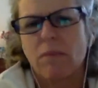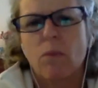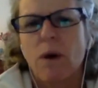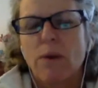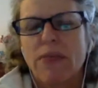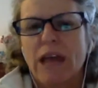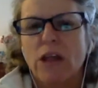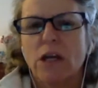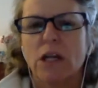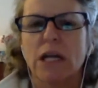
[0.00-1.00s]
what would that
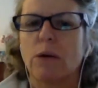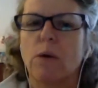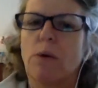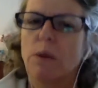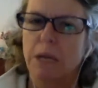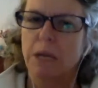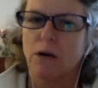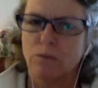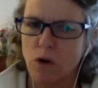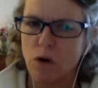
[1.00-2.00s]
look like? What would be
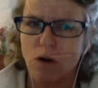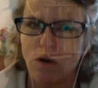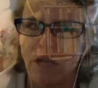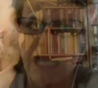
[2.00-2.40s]
our role?